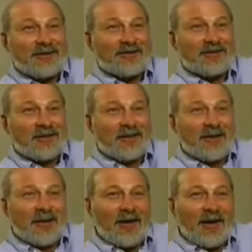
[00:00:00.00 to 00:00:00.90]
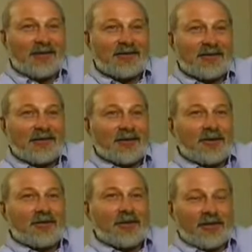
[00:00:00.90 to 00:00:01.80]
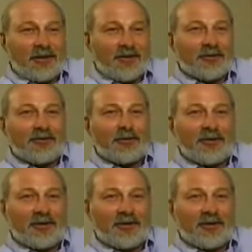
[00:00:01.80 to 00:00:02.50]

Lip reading: I see the leaders who are the elite,